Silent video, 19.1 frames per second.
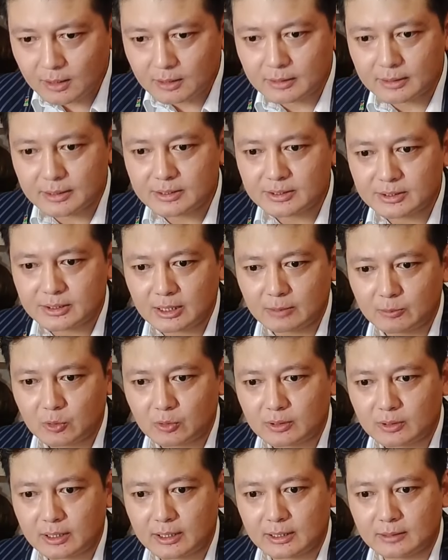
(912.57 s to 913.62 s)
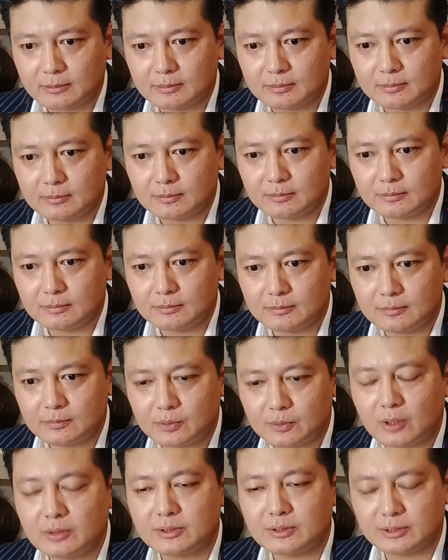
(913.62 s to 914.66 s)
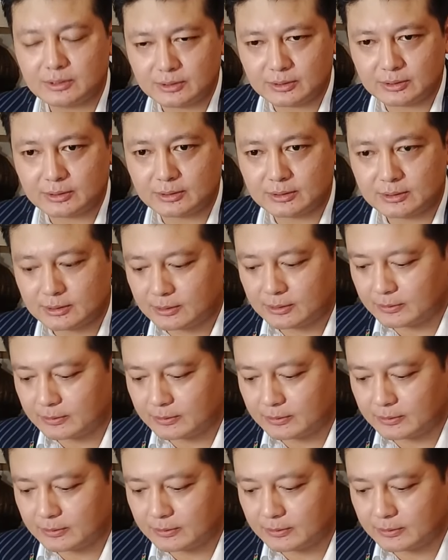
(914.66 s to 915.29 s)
this democratic processes.